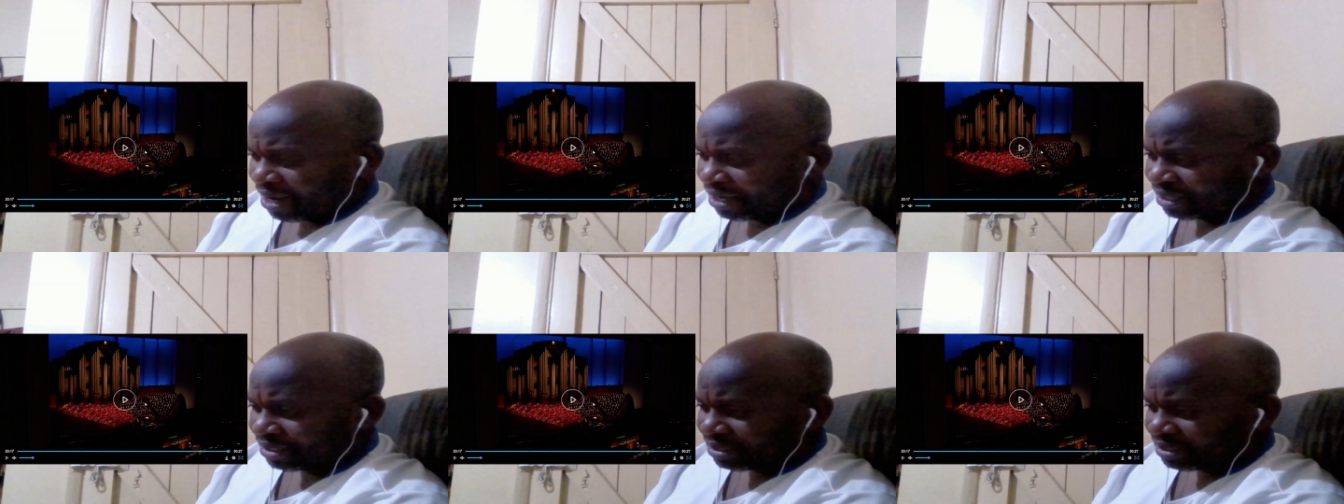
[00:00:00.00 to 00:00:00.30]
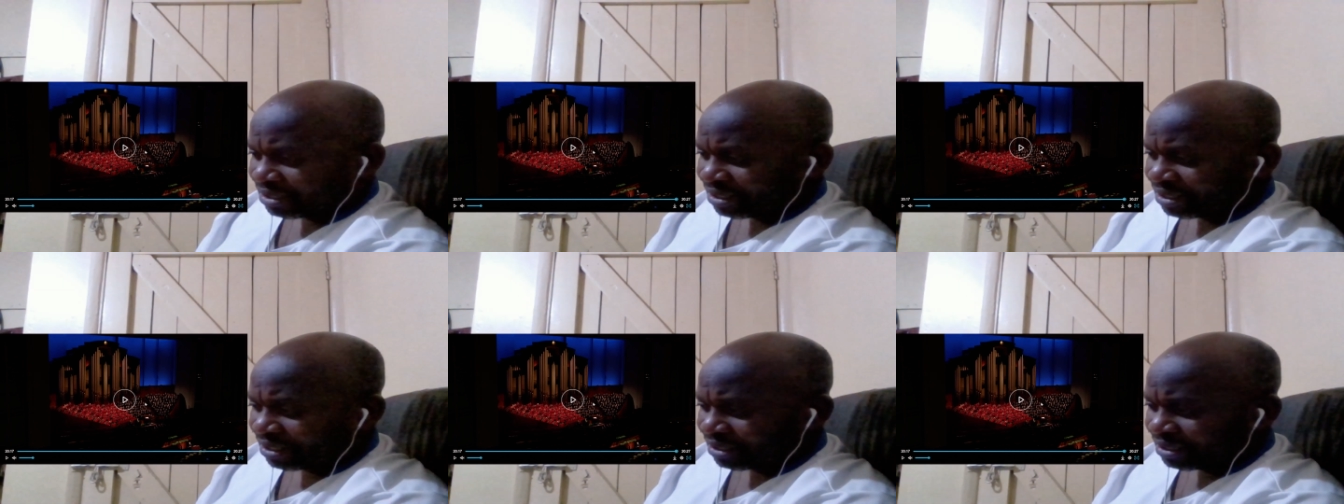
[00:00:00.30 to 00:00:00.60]

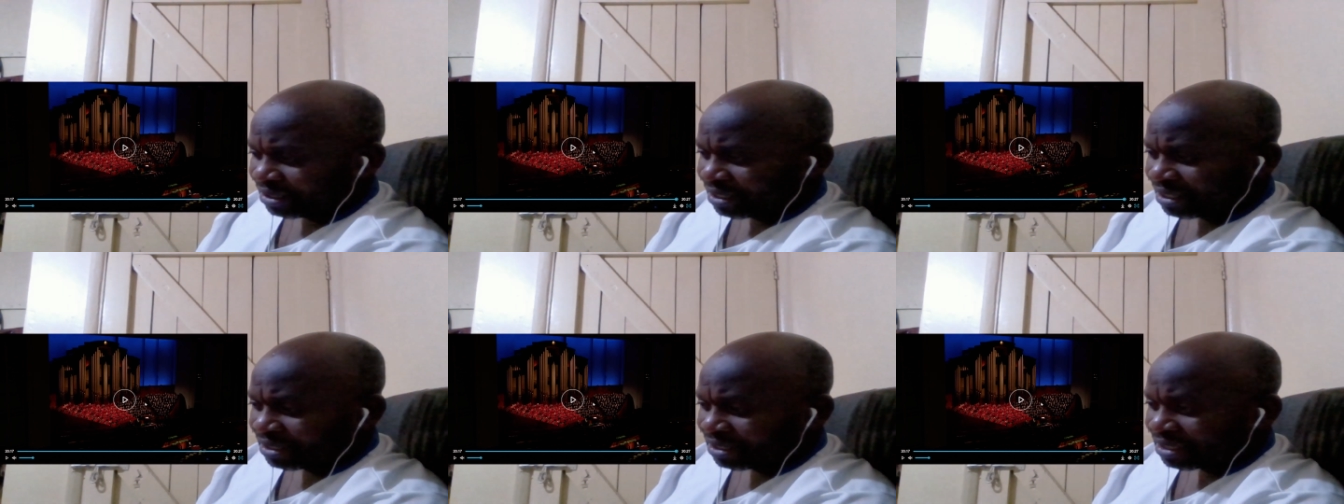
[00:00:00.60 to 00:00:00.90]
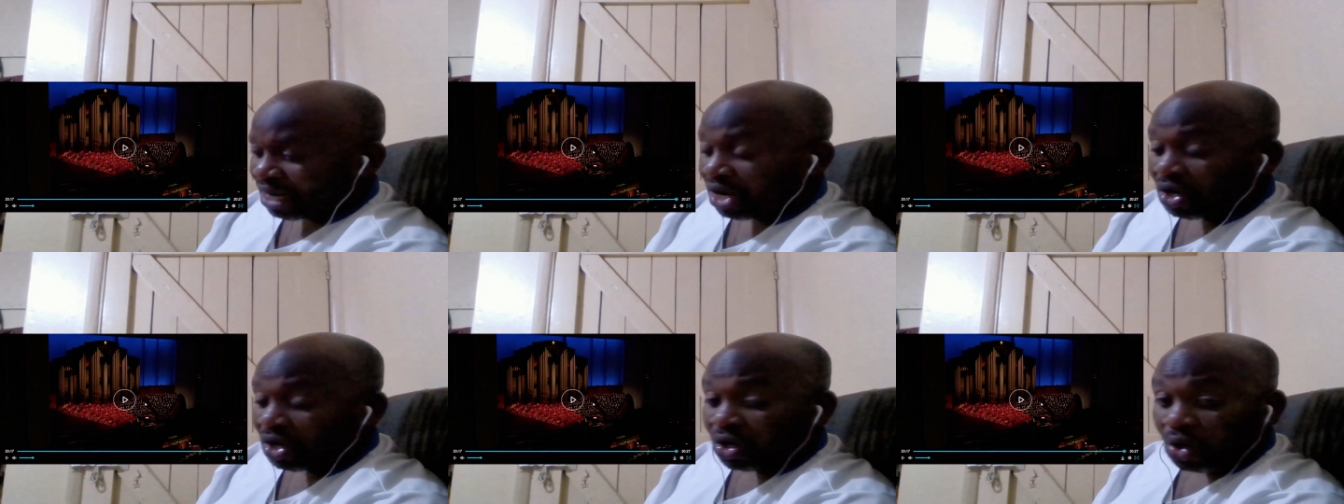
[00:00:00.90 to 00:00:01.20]
it's there's
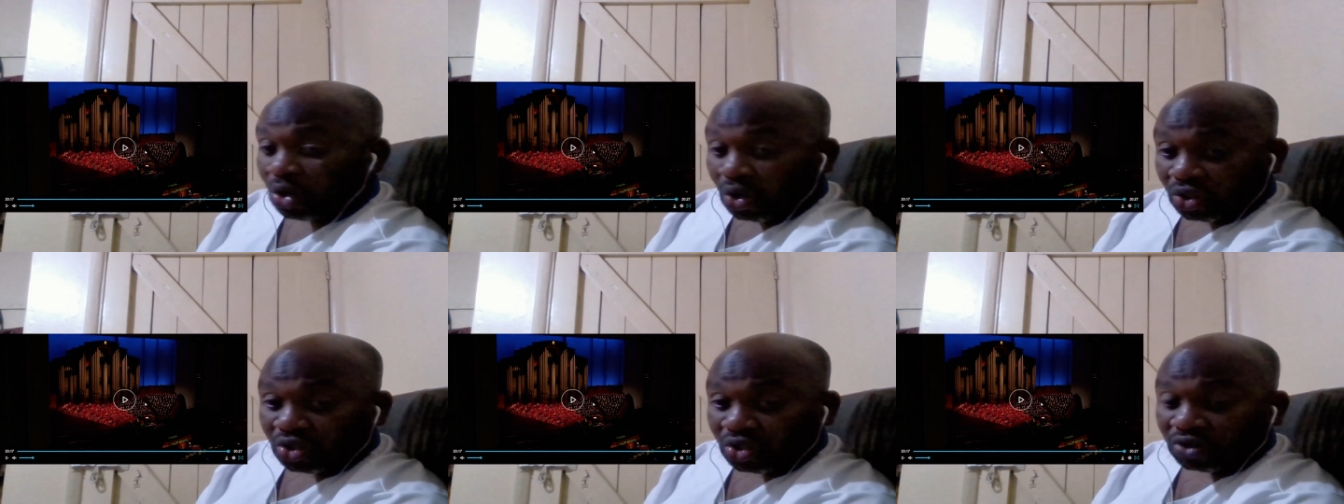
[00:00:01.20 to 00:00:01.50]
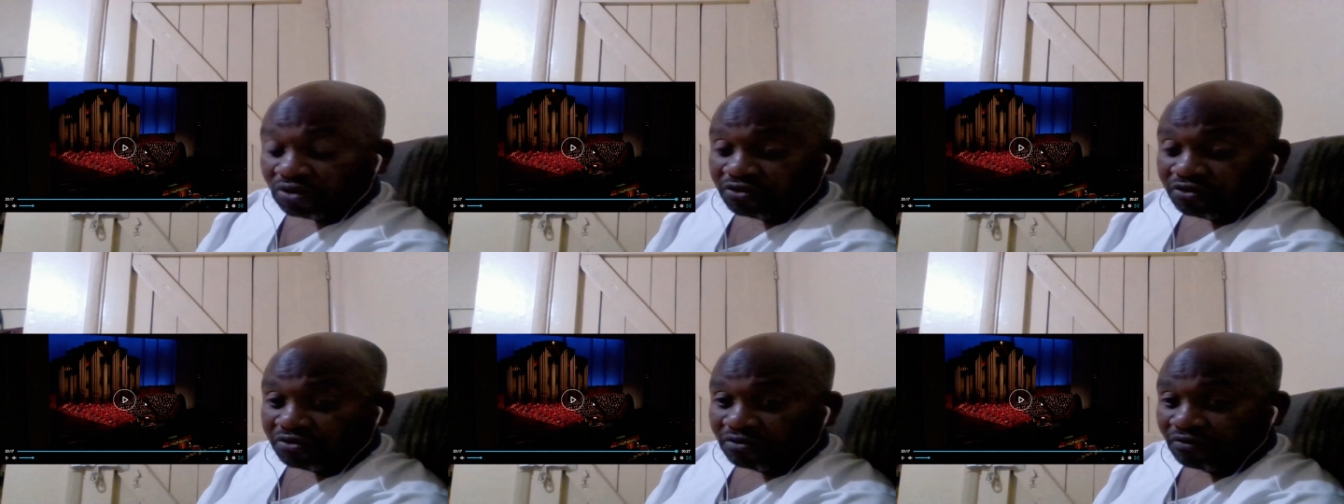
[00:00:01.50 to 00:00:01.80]
a lot
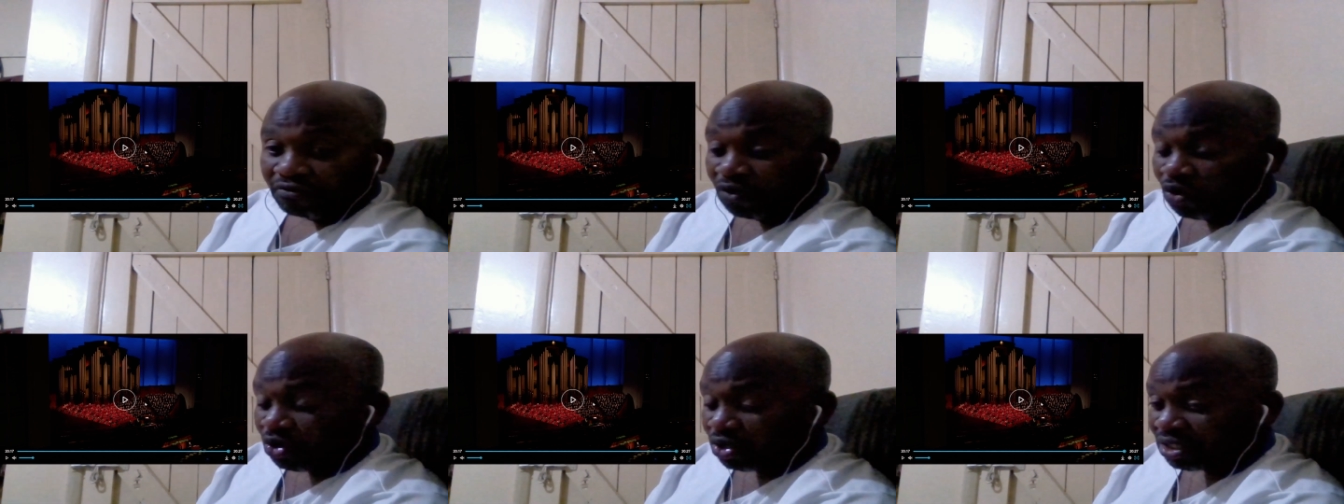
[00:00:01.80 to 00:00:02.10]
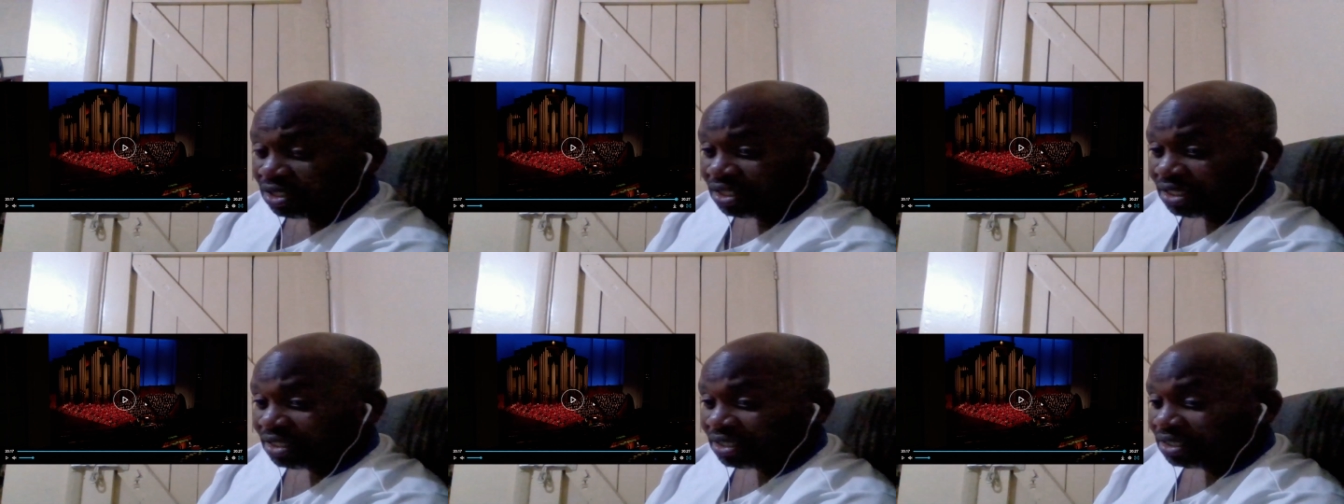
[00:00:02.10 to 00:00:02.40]
of
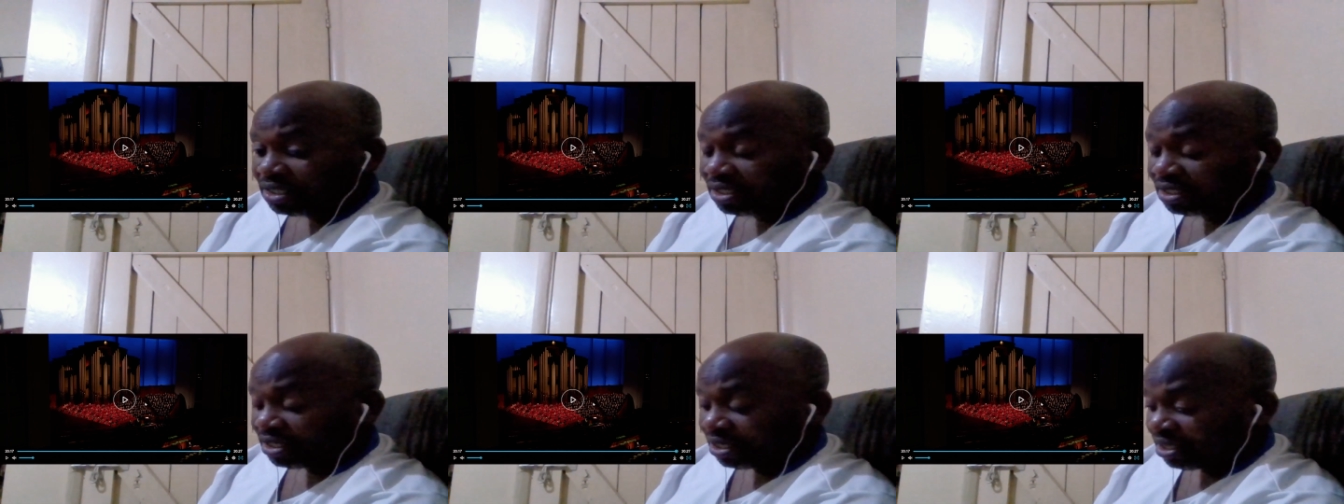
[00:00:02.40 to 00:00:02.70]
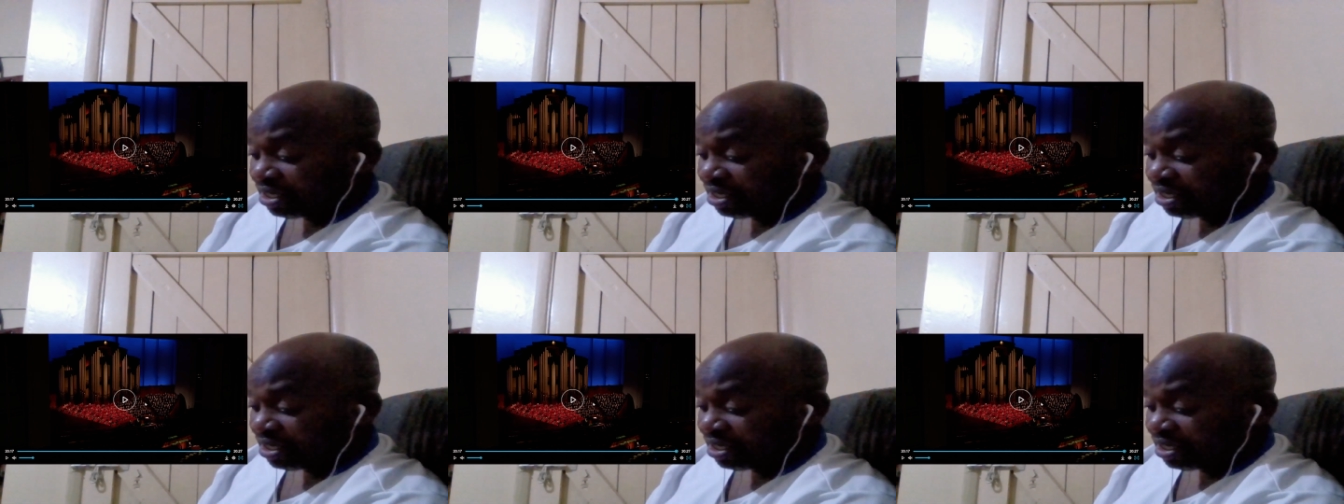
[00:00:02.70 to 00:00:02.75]
voices